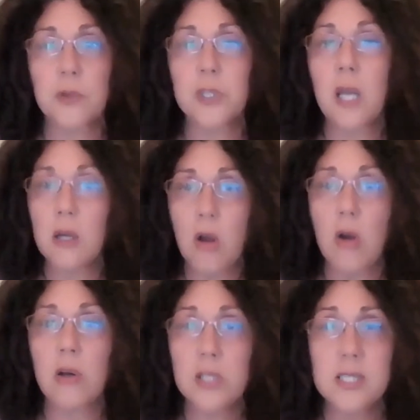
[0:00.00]
for young
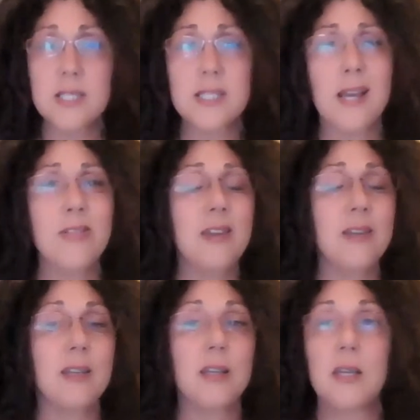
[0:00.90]
artists. I
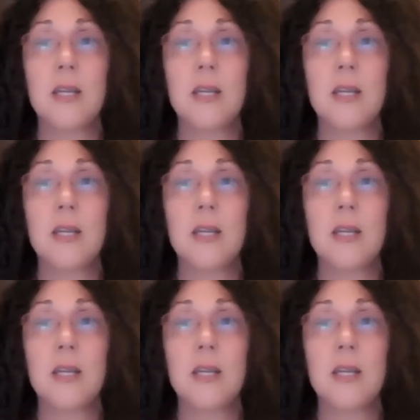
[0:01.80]
think